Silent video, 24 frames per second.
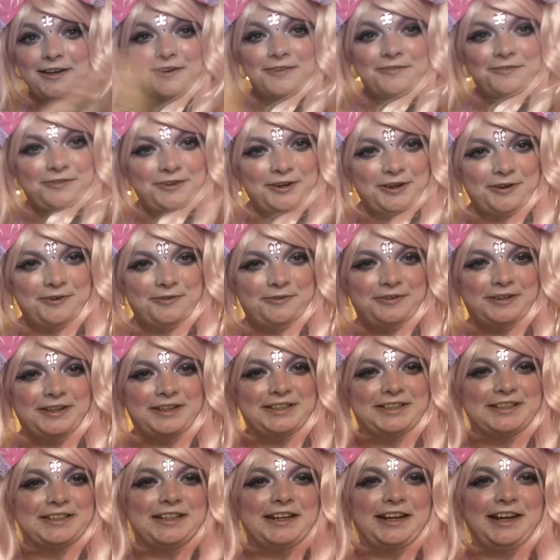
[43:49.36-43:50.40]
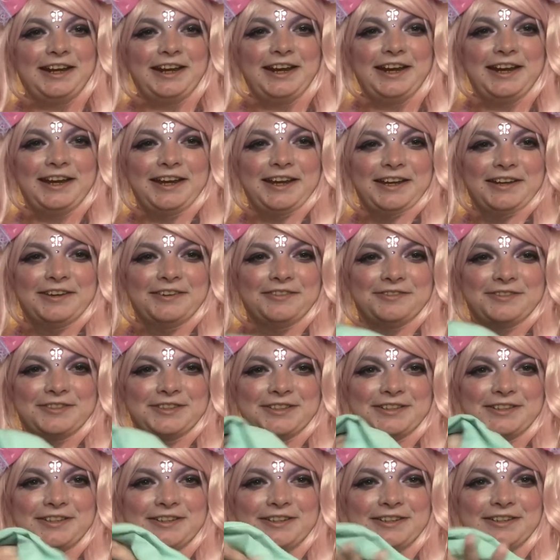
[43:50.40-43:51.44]
Floofy
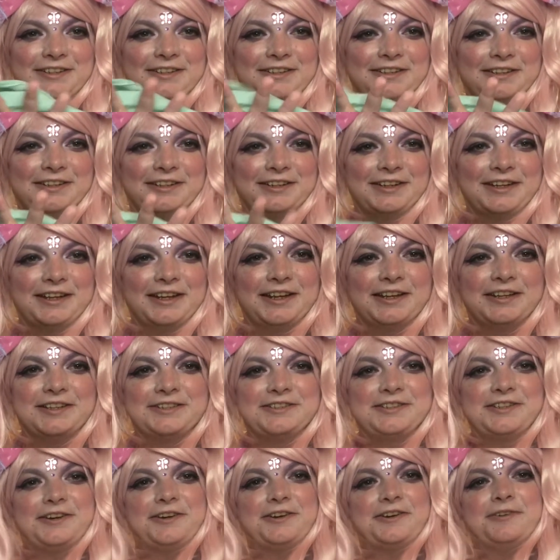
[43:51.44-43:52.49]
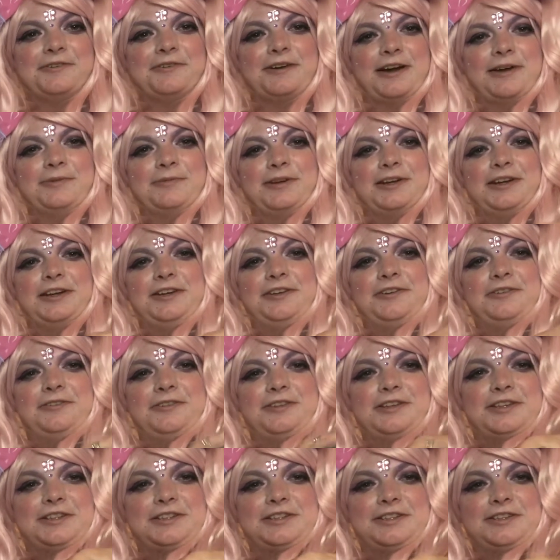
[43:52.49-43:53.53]
sleeves! So I'm going to do
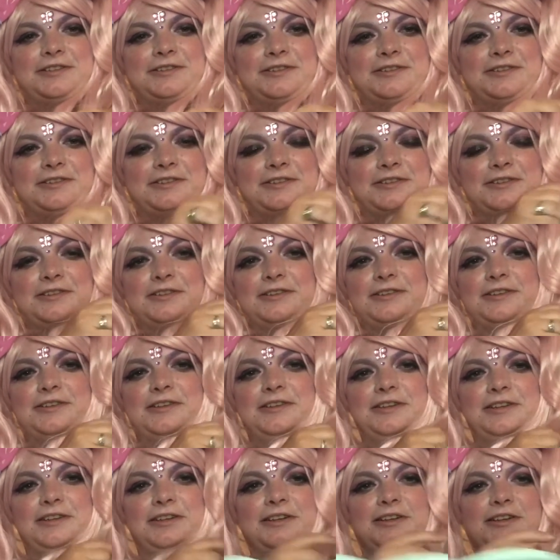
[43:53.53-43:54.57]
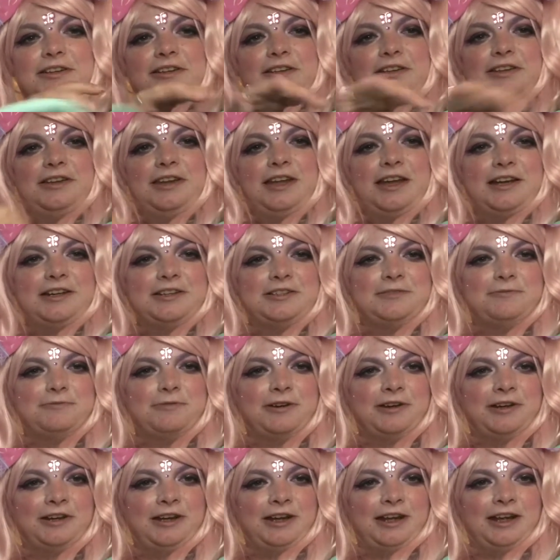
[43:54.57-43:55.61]
this next
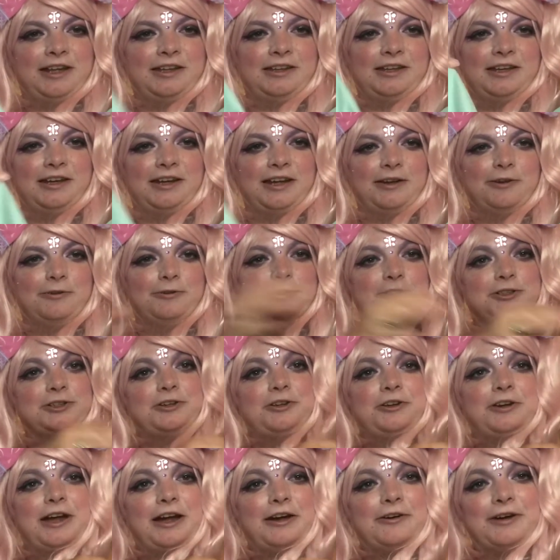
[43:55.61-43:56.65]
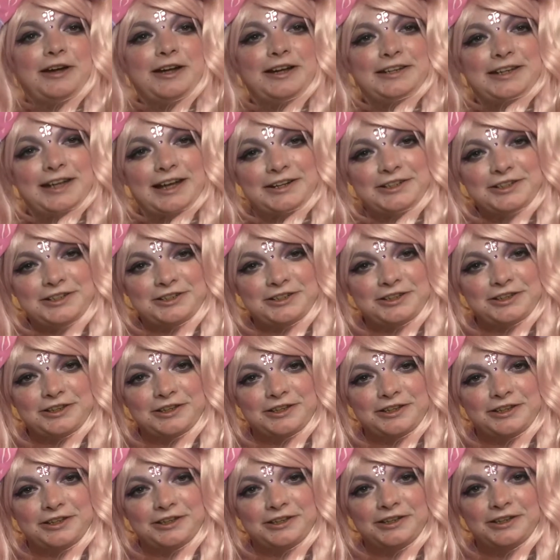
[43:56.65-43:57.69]
one, and then I will show you how I attach it to
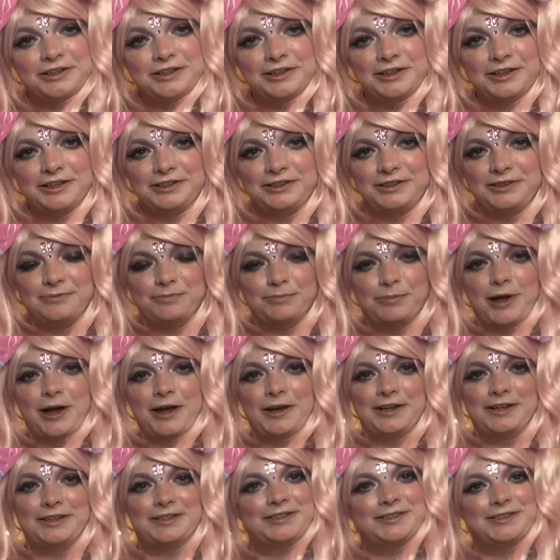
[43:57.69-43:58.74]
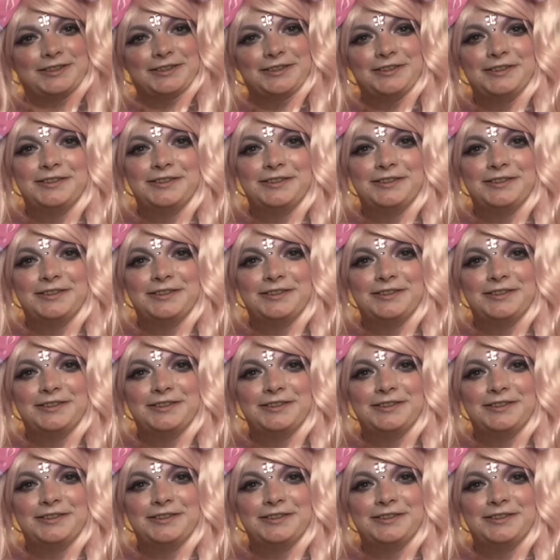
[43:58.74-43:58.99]
the bodice.